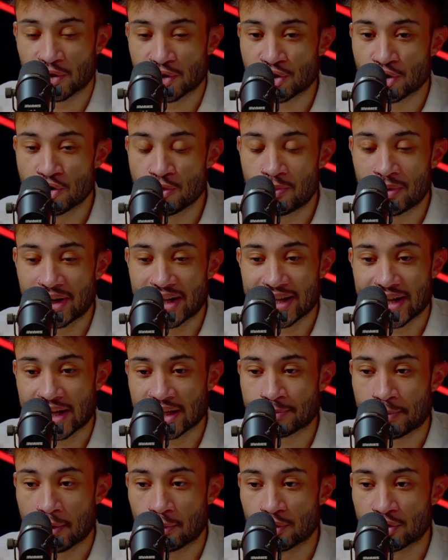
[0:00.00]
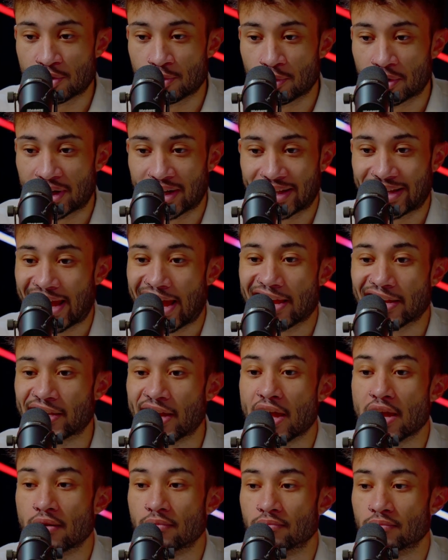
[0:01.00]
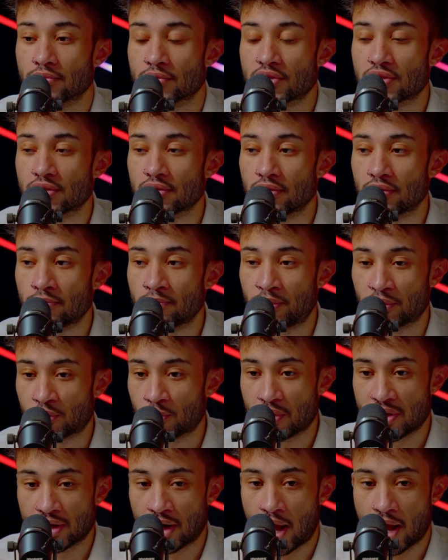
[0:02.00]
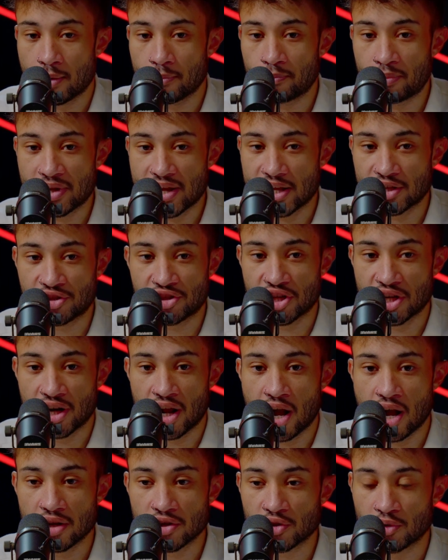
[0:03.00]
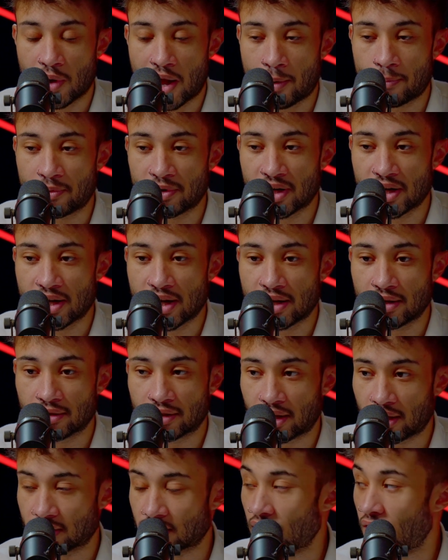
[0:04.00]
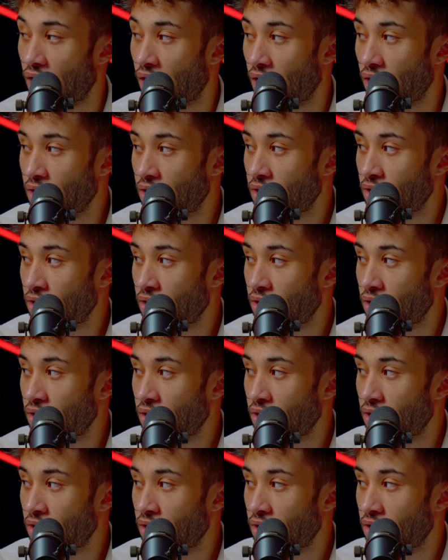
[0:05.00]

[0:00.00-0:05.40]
the Super League aspect was you were going to get games between like PSG and Arsenal happening in Qatar.